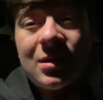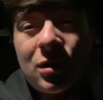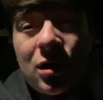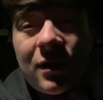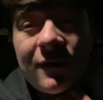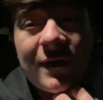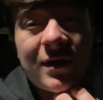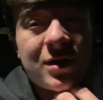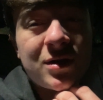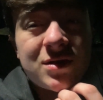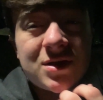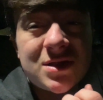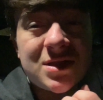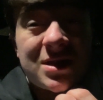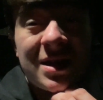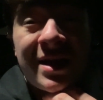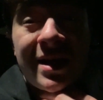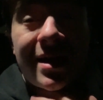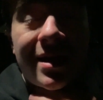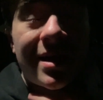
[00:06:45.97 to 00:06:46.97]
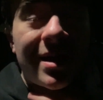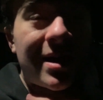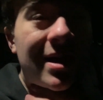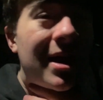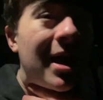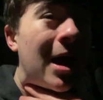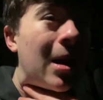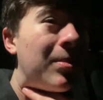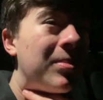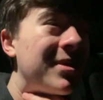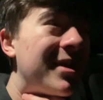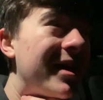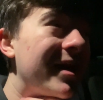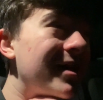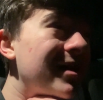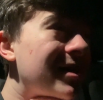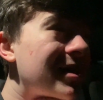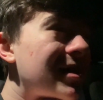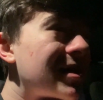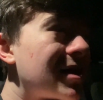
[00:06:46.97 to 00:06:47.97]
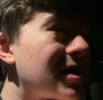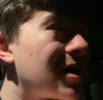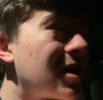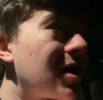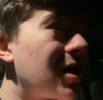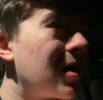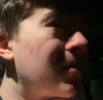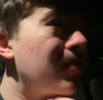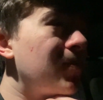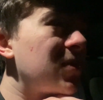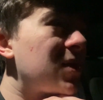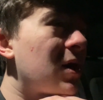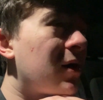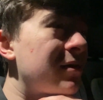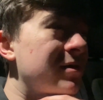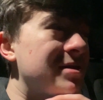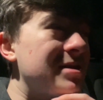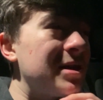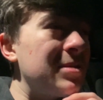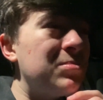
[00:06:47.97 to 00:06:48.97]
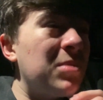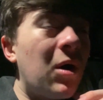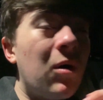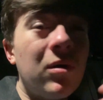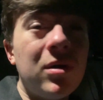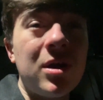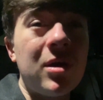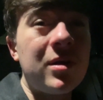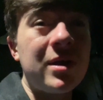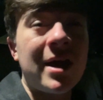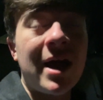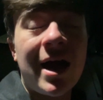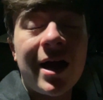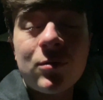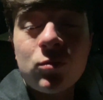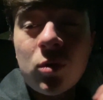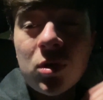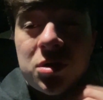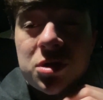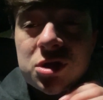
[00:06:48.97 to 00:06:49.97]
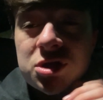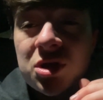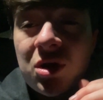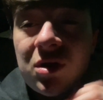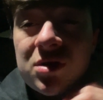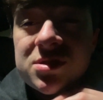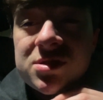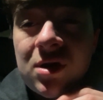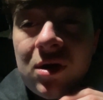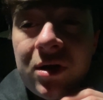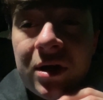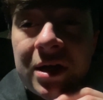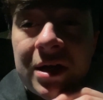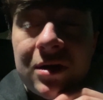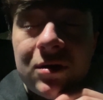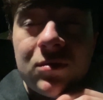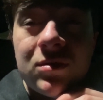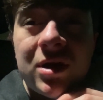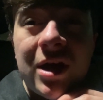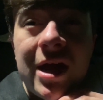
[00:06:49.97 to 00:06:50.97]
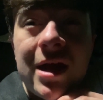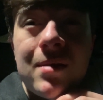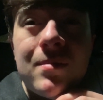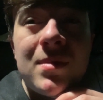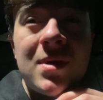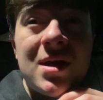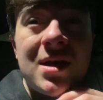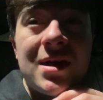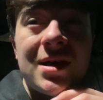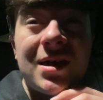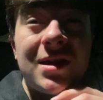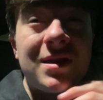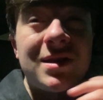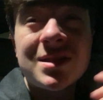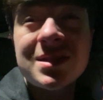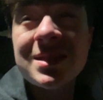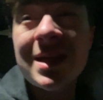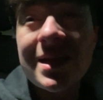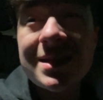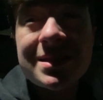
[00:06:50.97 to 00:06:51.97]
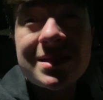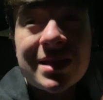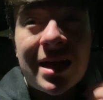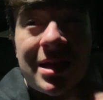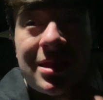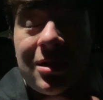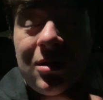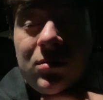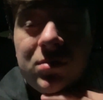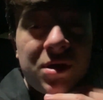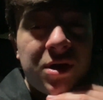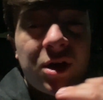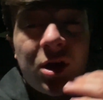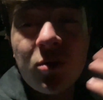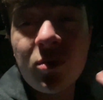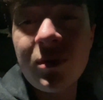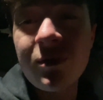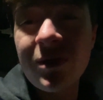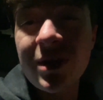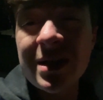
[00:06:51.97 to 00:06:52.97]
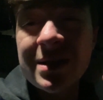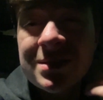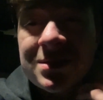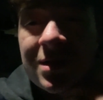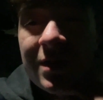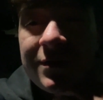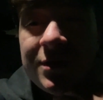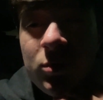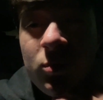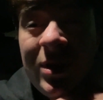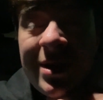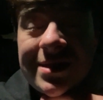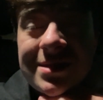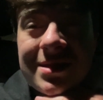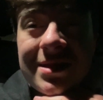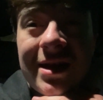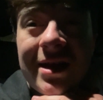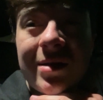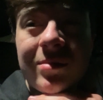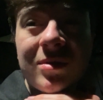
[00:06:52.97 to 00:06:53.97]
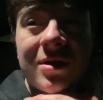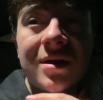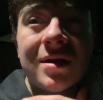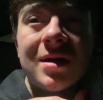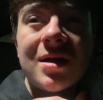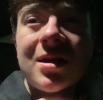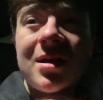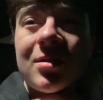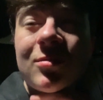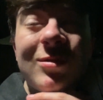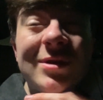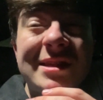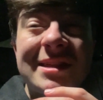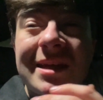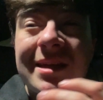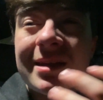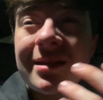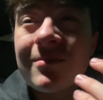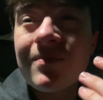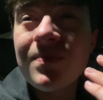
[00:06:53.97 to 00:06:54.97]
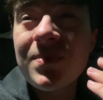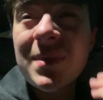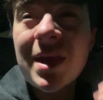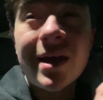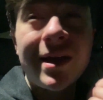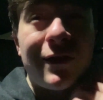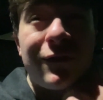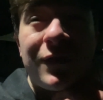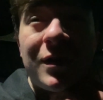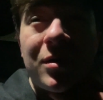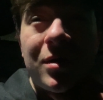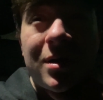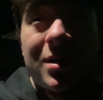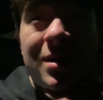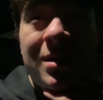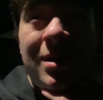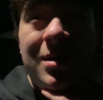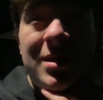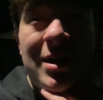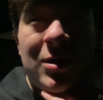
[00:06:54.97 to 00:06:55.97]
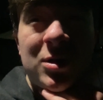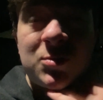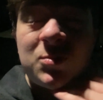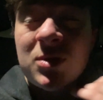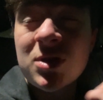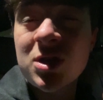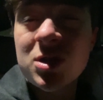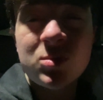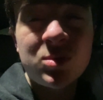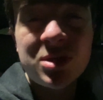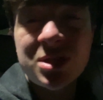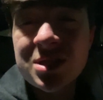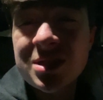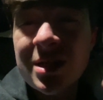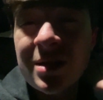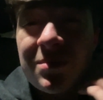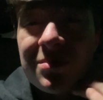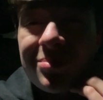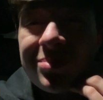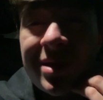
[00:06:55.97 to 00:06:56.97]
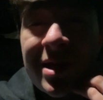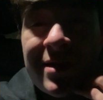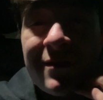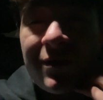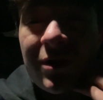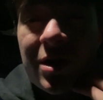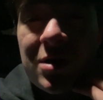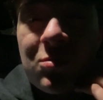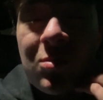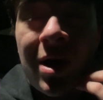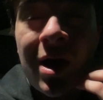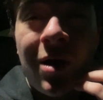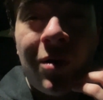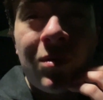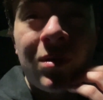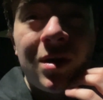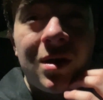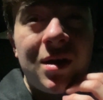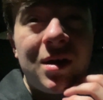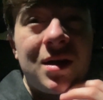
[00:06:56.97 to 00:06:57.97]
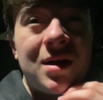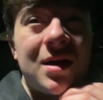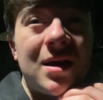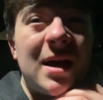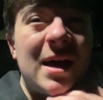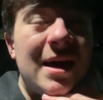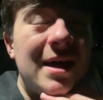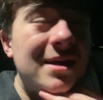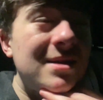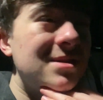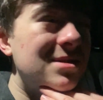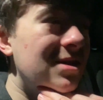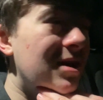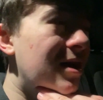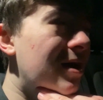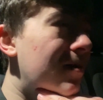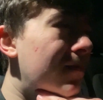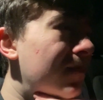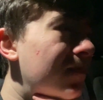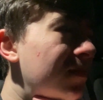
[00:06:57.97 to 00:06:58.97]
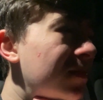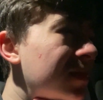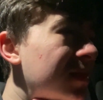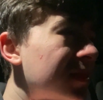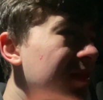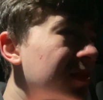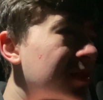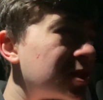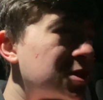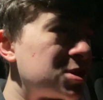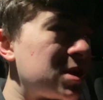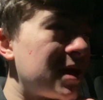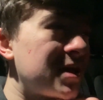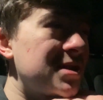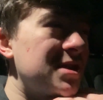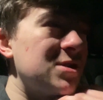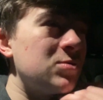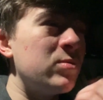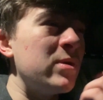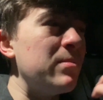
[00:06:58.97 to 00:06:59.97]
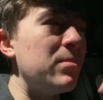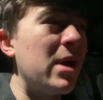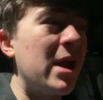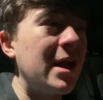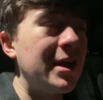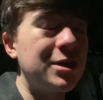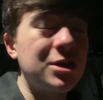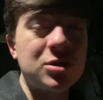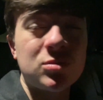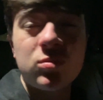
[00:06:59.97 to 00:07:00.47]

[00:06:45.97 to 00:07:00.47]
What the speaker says: half. I couldn't see it happening. Obviously Bolton only had one shot on target all game, and the stats say that, you know, we really deserved to win today, but we didn't. And I think that was because we just didn't play very well, and the chances we made just